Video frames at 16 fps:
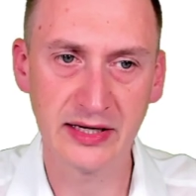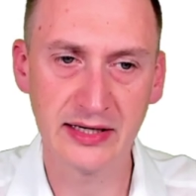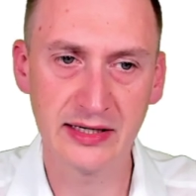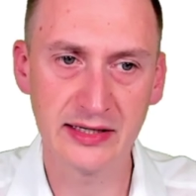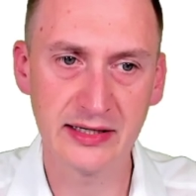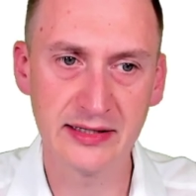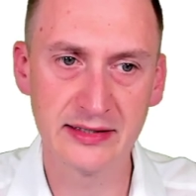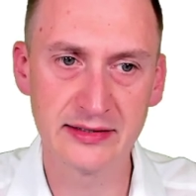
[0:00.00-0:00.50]

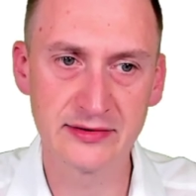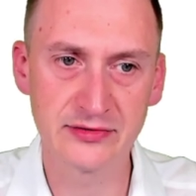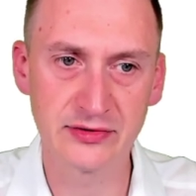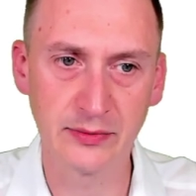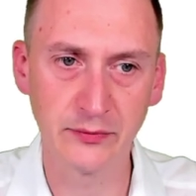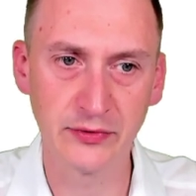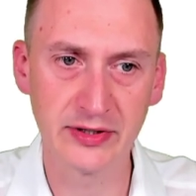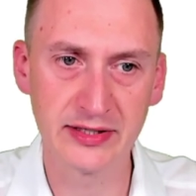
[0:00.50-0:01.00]
in the
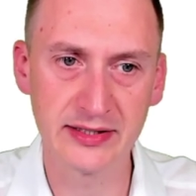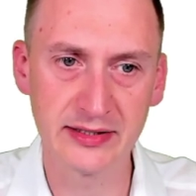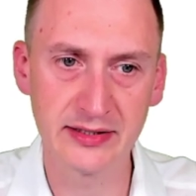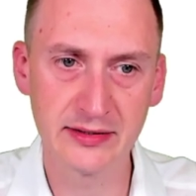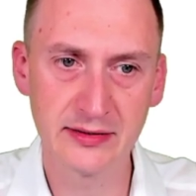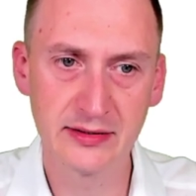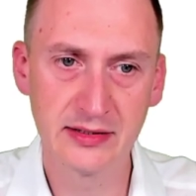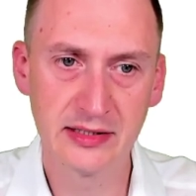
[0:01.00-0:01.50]
summary
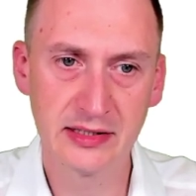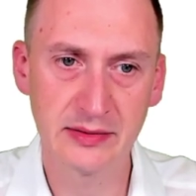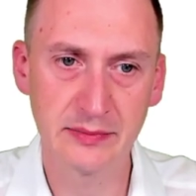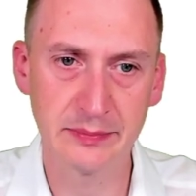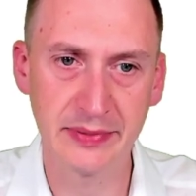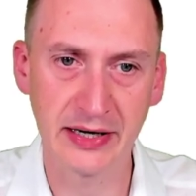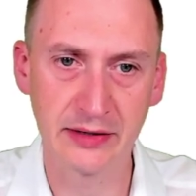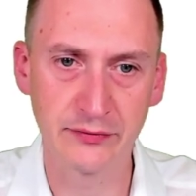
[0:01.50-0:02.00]
here,
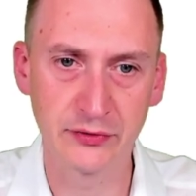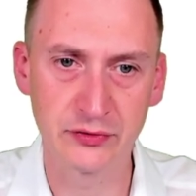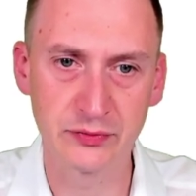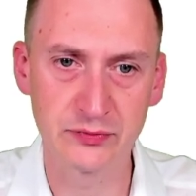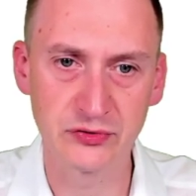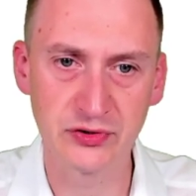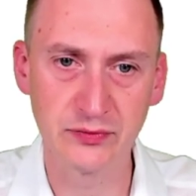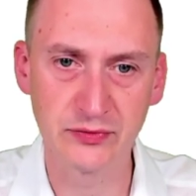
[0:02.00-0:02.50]
backup virtual
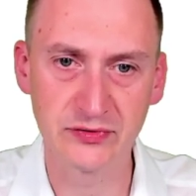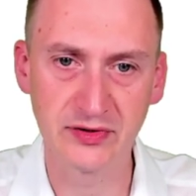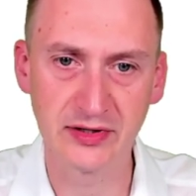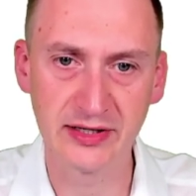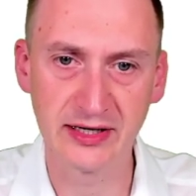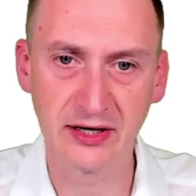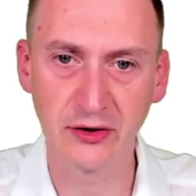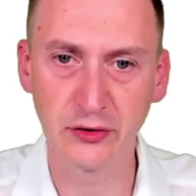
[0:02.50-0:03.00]
machine was
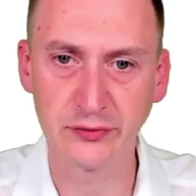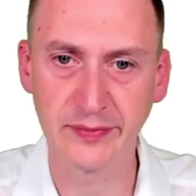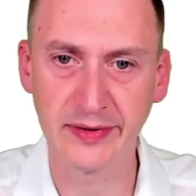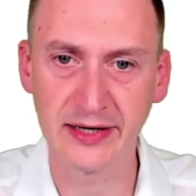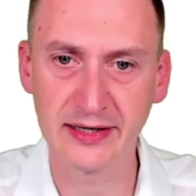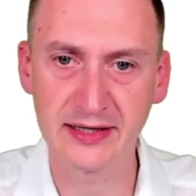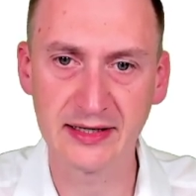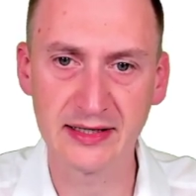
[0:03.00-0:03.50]
deleted
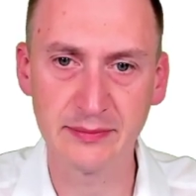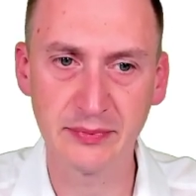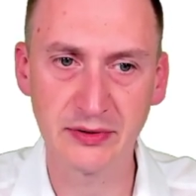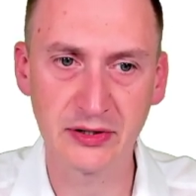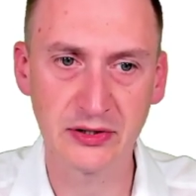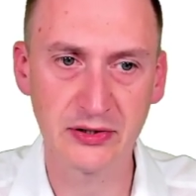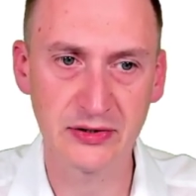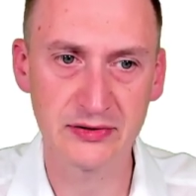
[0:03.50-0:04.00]
automatically
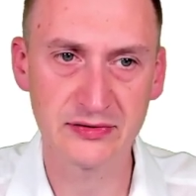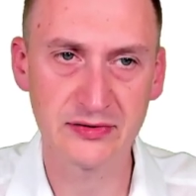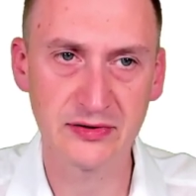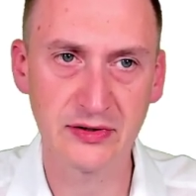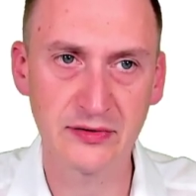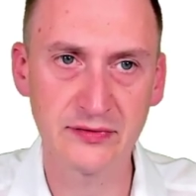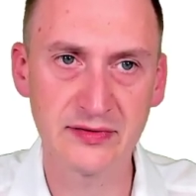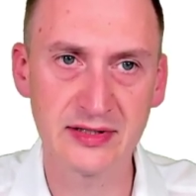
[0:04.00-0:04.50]
because
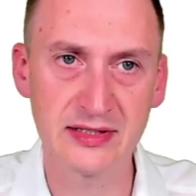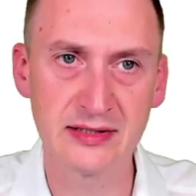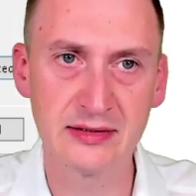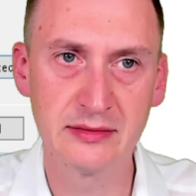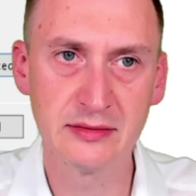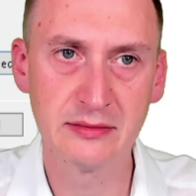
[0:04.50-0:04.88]
of the